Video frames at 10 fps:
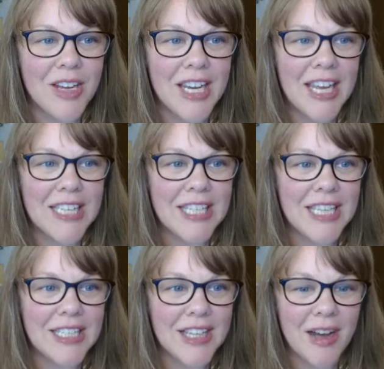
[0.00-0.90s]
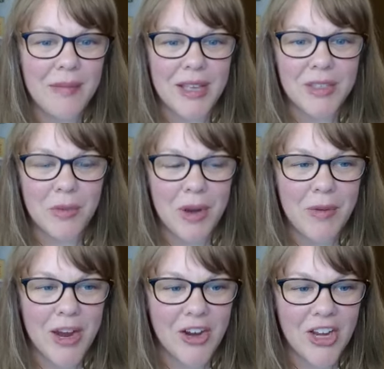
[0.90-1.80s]
going to get to these comments one
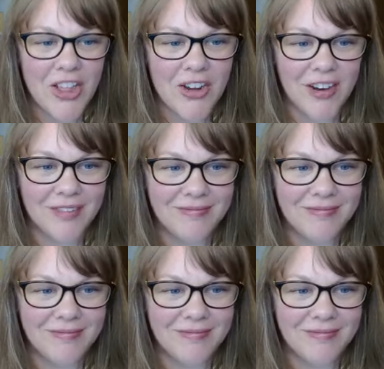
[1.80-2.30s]
way or another.